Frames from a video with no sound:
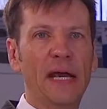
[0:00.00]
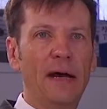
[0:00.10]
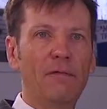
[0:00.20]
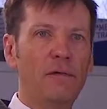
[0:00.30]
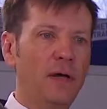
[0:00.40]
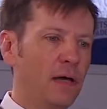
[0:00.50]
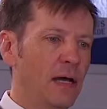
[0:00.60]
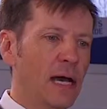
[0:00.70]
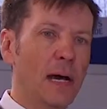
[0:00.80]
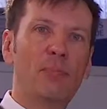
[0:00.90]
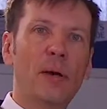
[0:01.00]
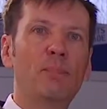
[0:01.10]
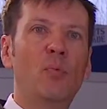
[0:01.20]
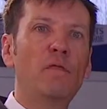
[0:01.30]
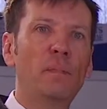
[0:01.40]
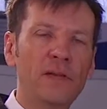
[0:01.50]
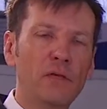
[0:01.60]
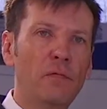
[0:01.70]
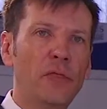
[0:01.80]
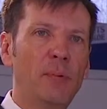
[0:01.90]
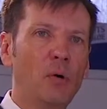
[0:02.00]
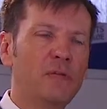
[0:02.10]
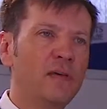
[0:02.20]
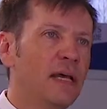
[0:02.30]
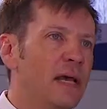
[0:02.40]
have abrupt movements of the boat,